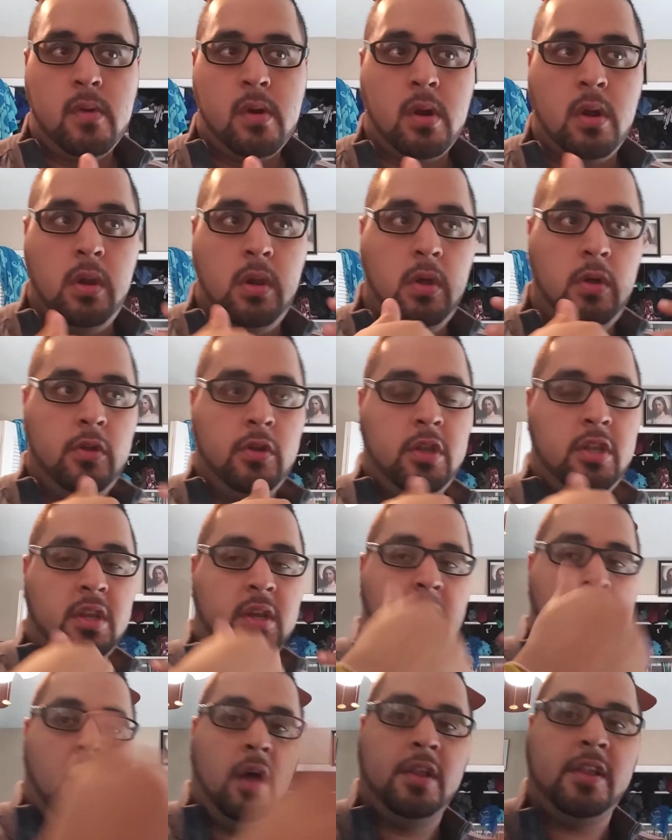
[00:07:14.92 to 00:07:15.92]
close
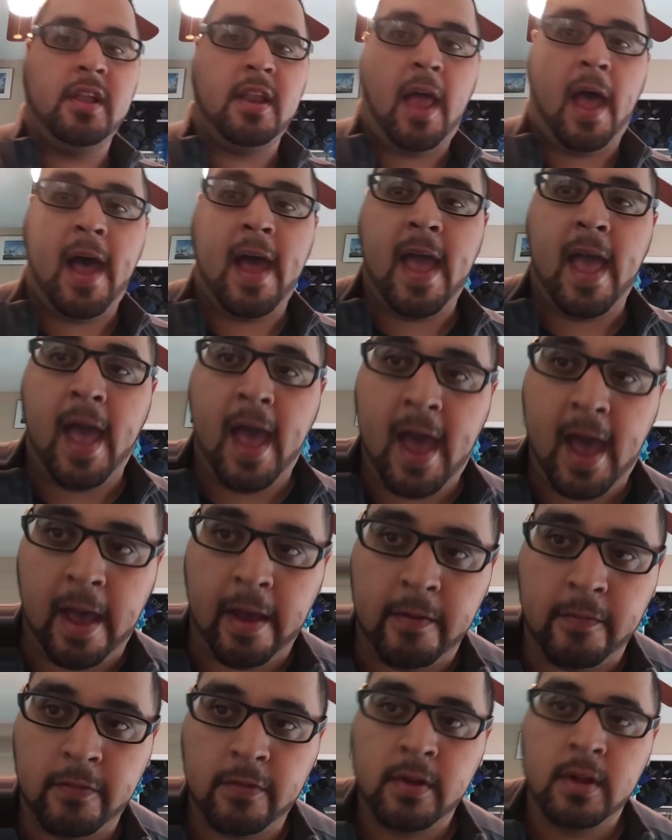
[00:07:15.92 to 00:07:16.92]
cousin I
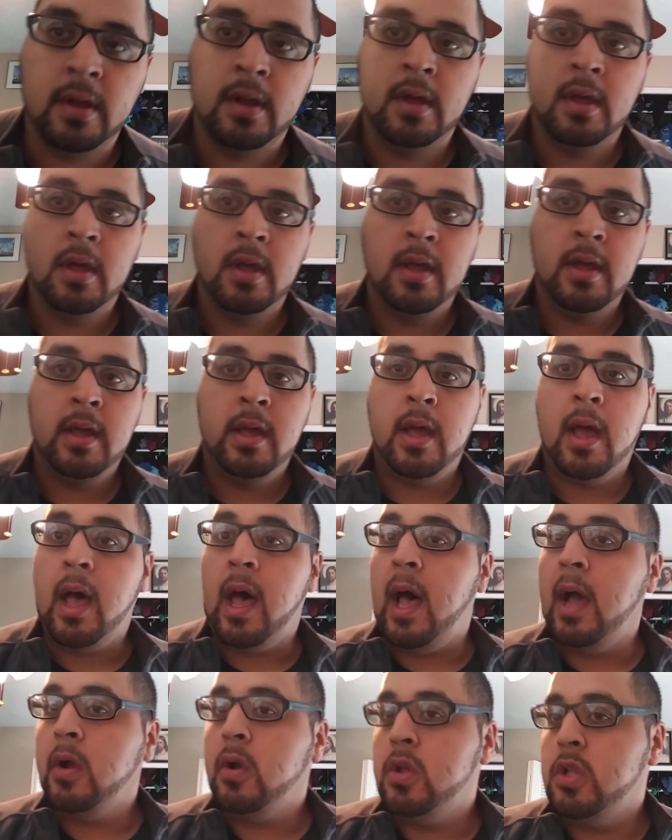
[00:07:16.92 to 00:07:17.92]
have.
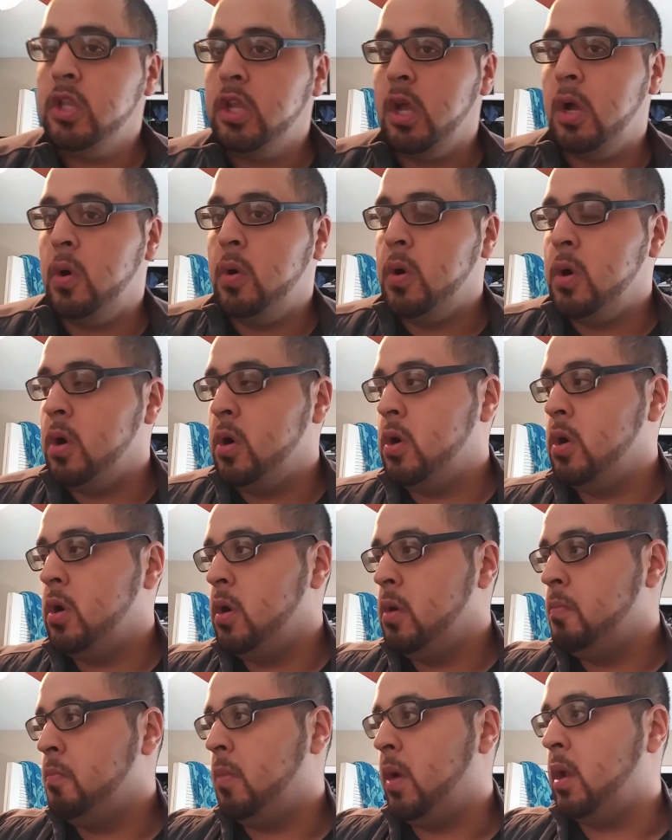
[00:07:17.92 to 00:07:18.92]
I could tell
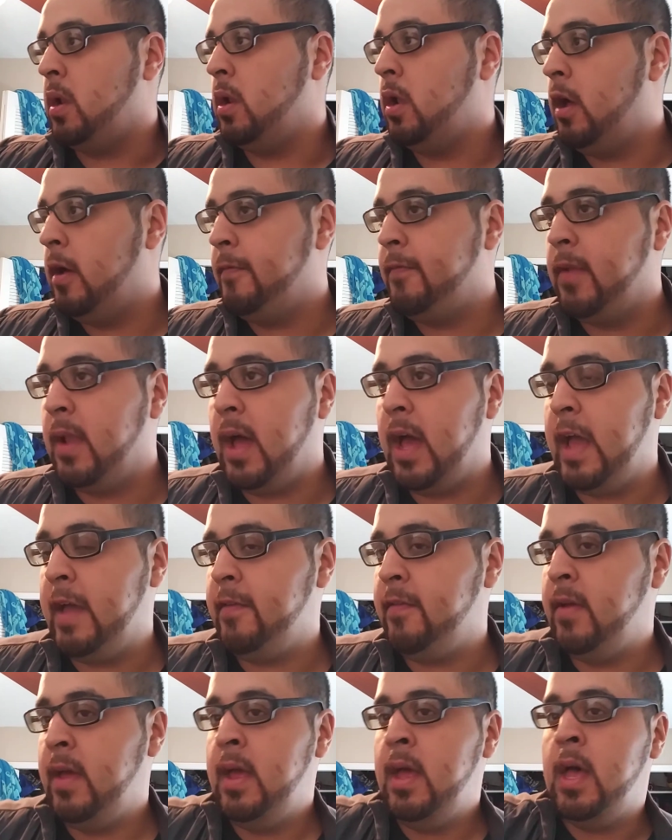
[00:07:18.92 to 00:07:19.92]
her my love life.
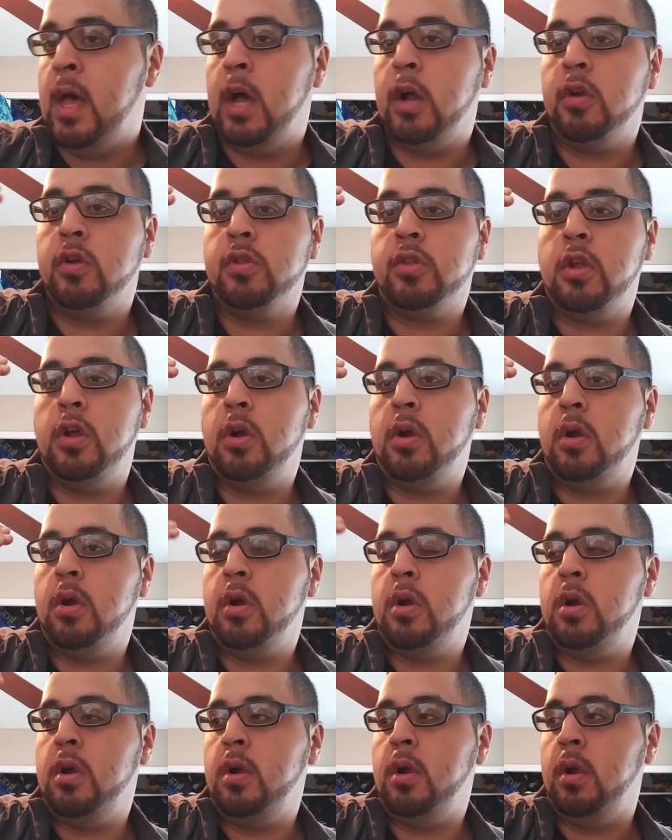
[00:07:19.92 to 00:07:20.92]
I could tell
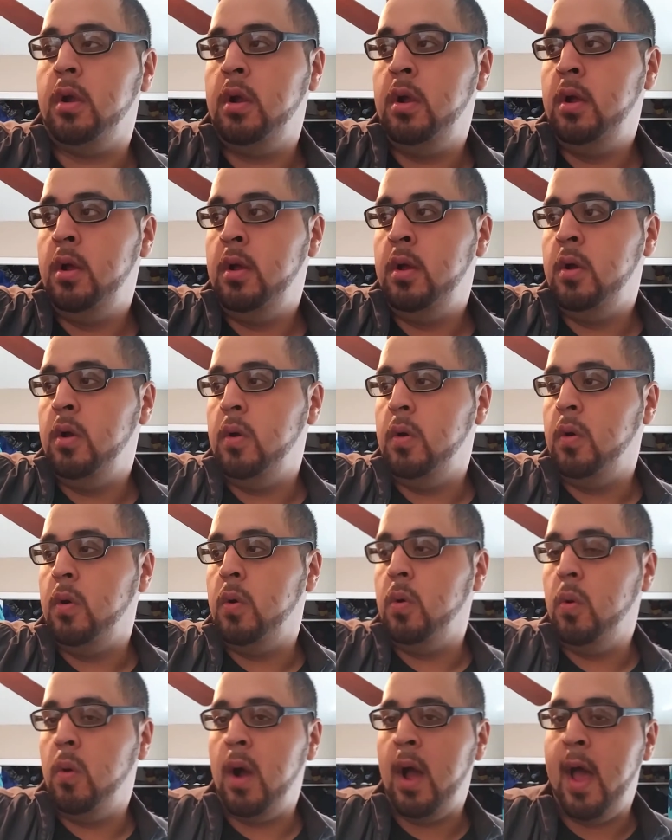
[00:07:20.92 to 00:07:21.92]
her
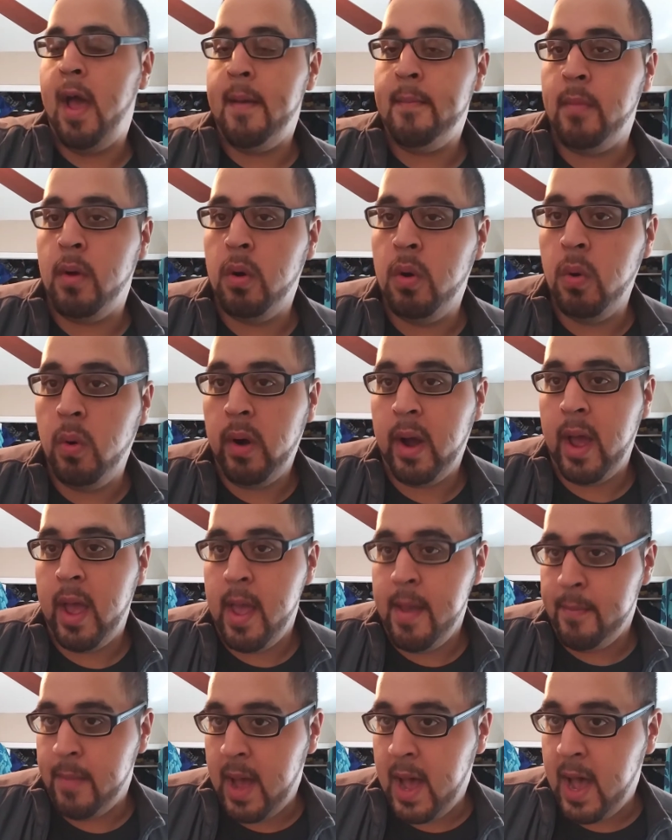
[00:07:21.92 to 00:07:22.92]
who
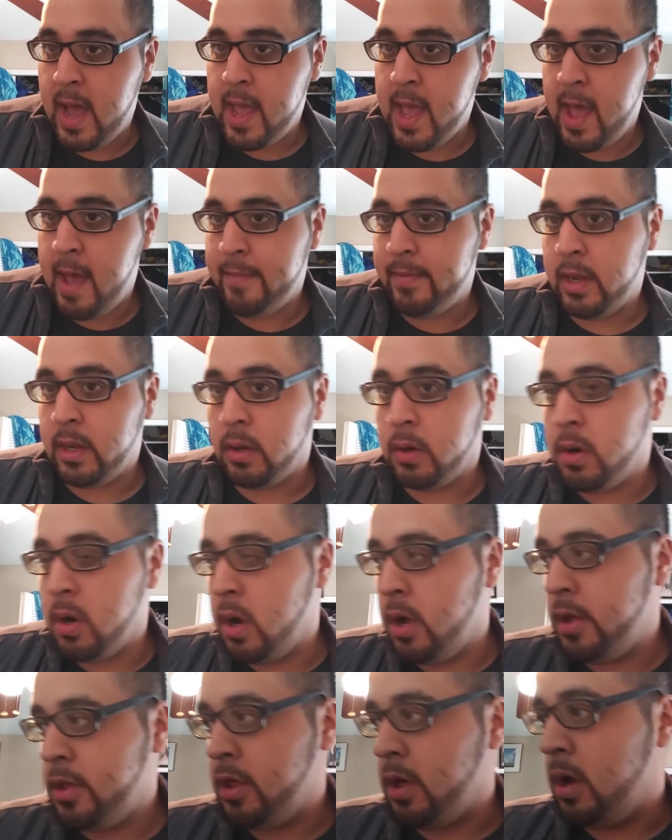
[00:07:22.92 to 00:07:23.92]
am I having a
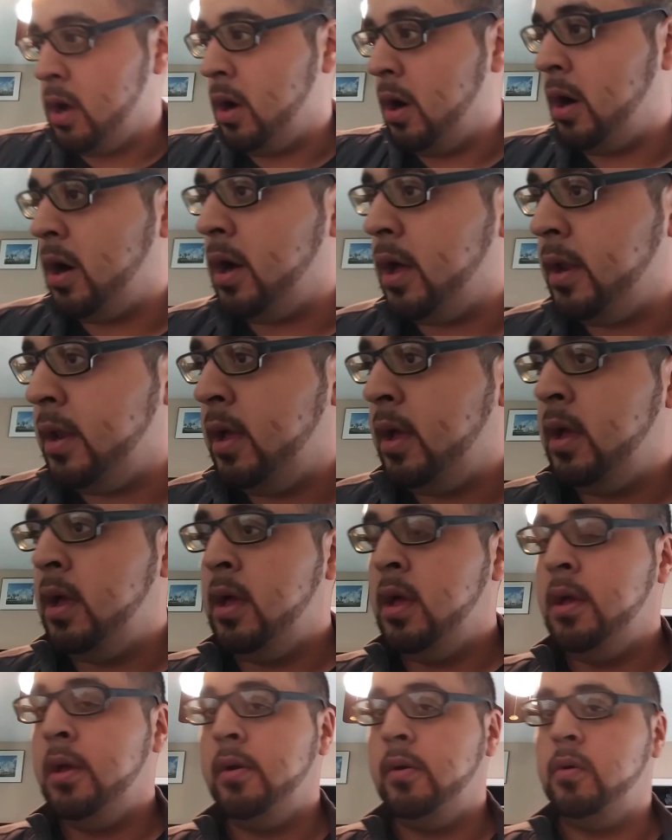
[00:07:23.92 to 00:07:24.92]
crush on,
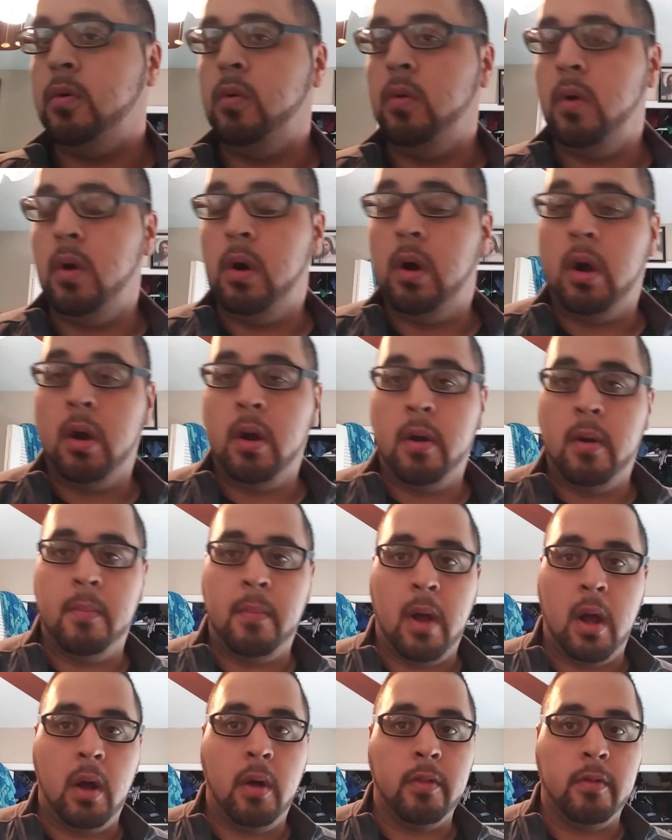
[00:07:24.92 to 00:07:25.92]
who are
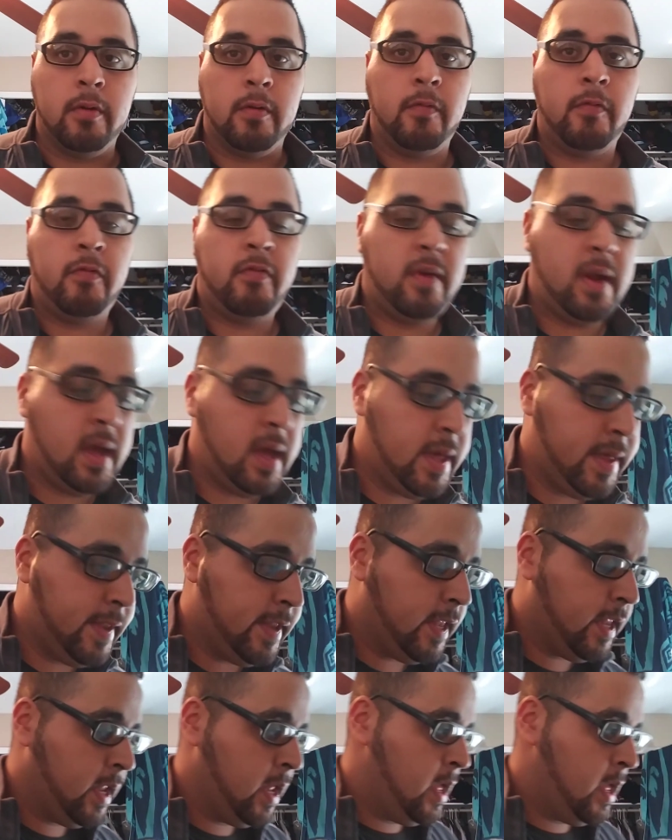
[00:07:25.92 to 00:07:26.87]
my other friends,